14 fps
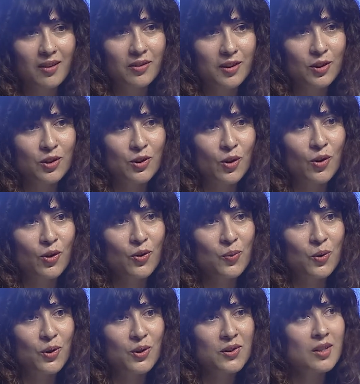in the talk
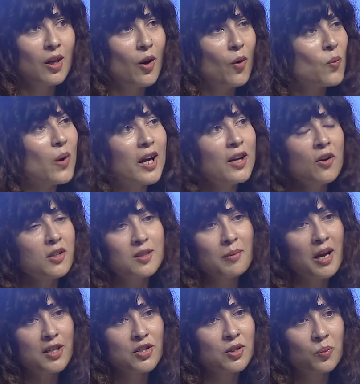was, why not
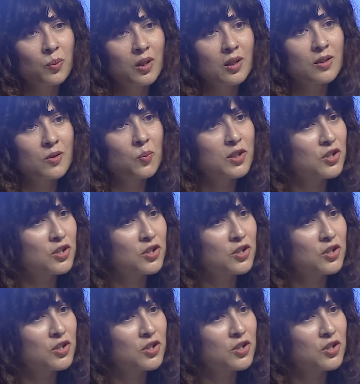imagine a world which